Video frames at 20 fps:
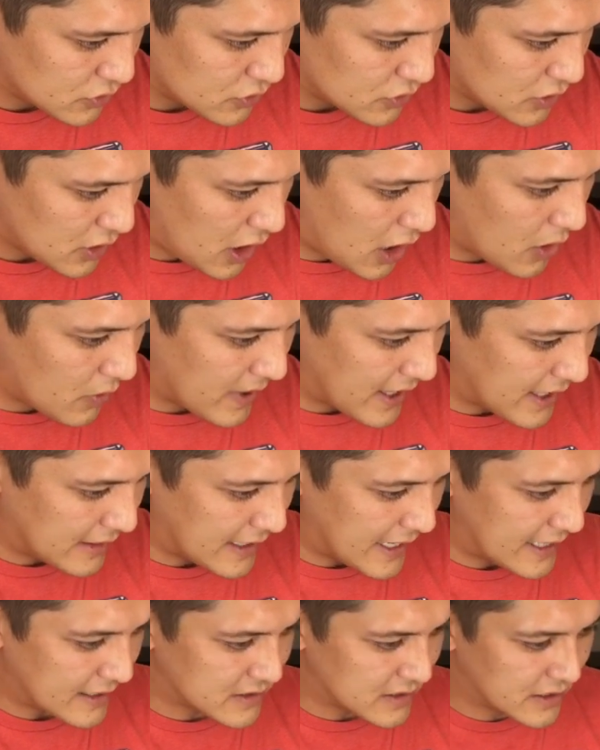Oh, and
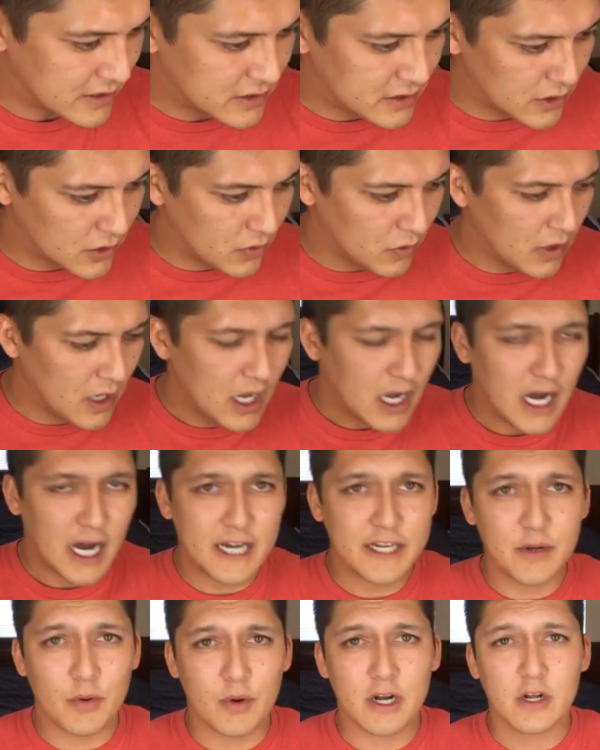lastly, too, I
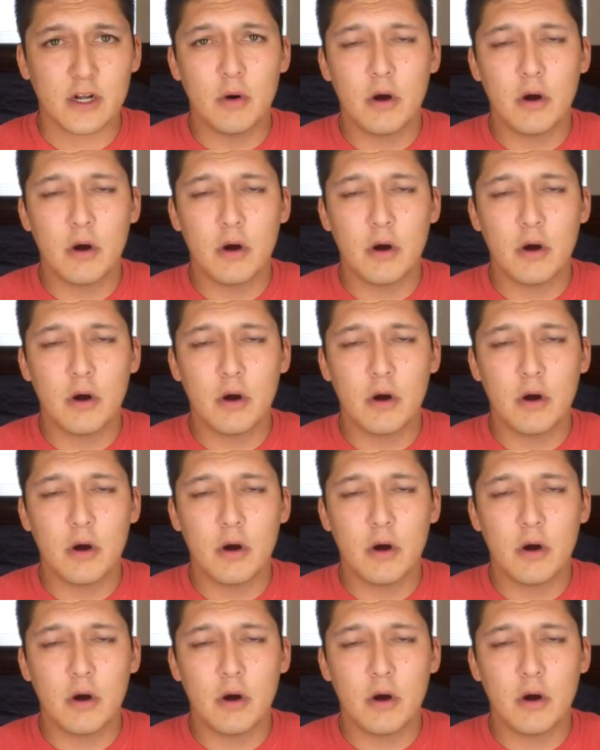do want to go